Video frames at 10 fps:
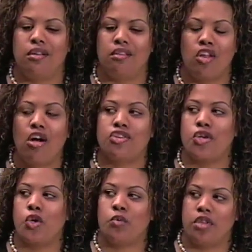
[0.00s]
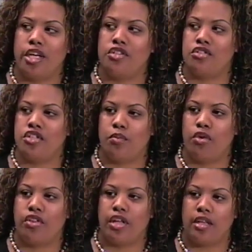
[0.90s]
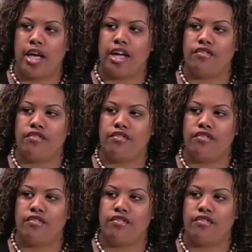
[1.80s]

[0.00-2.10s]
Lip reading: long-term relationship with a lot